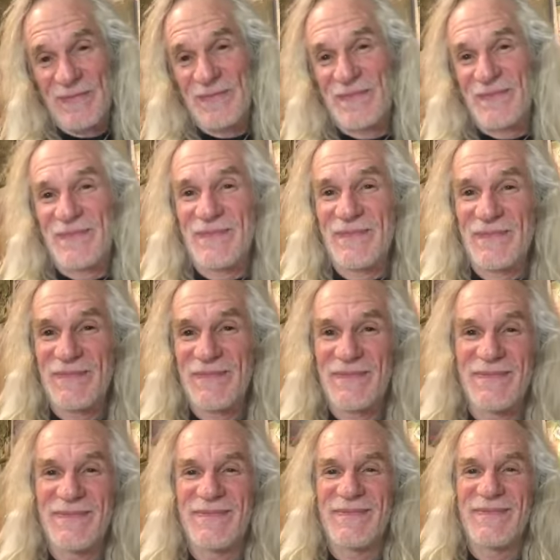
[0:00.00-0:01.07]

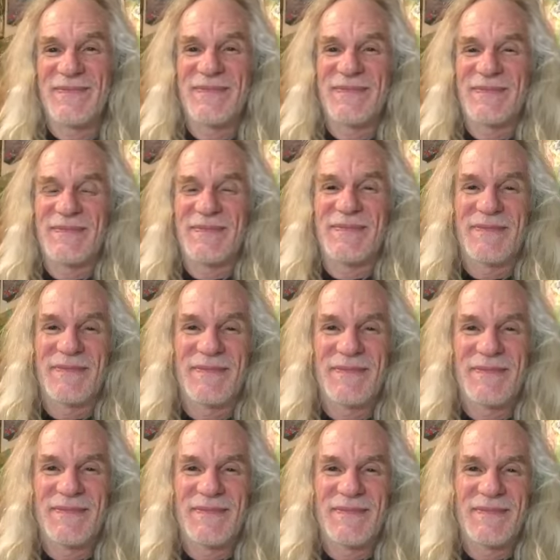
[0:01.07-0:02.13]

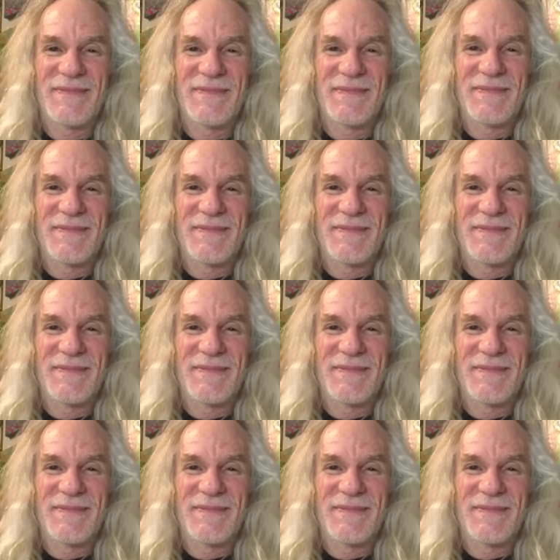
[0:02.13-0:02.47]
Nothing is said.